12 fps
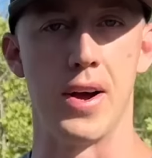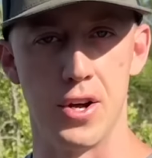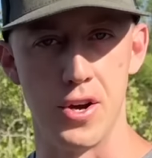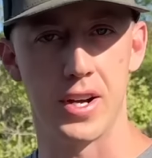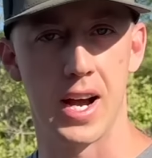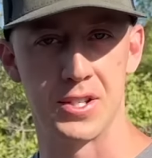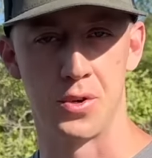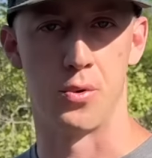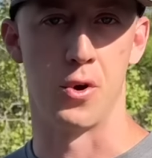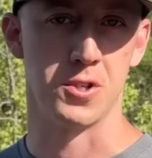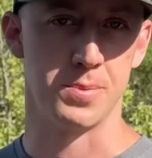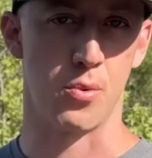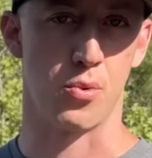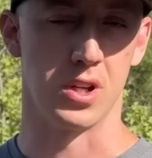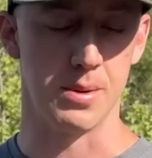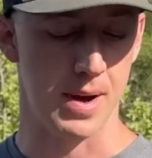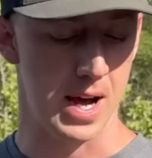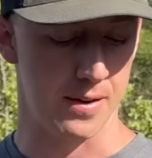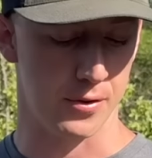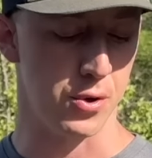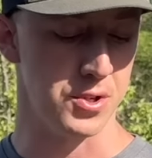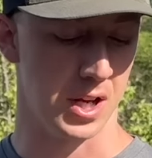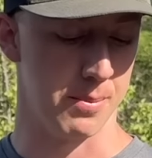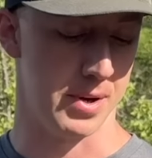know you guys are gonna roast me really bad for
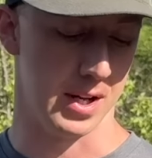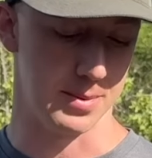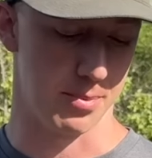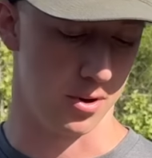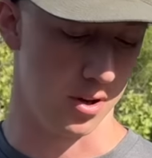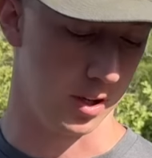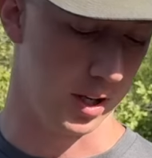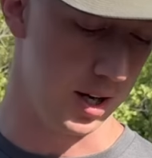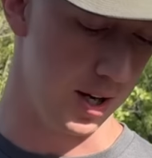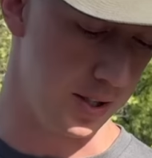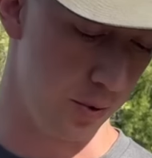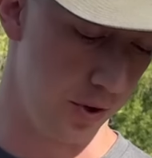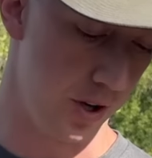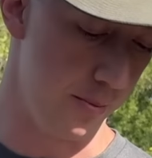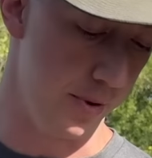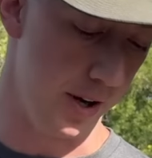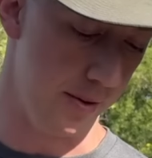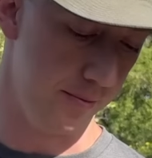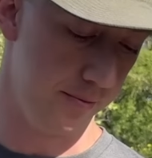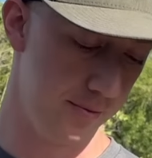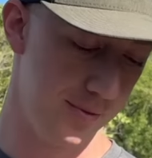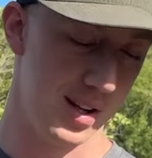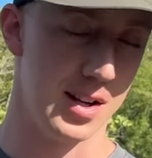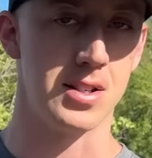using a Pittsburgh uh, tool here, but
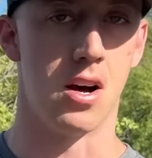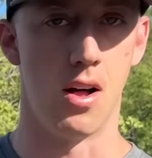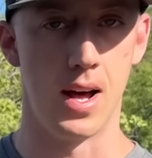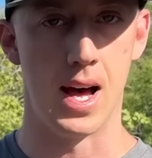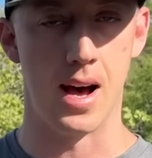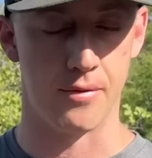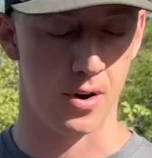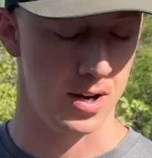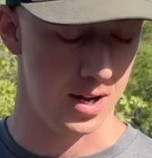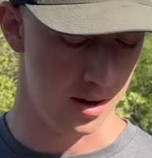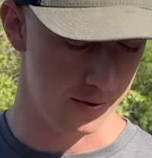all I have right now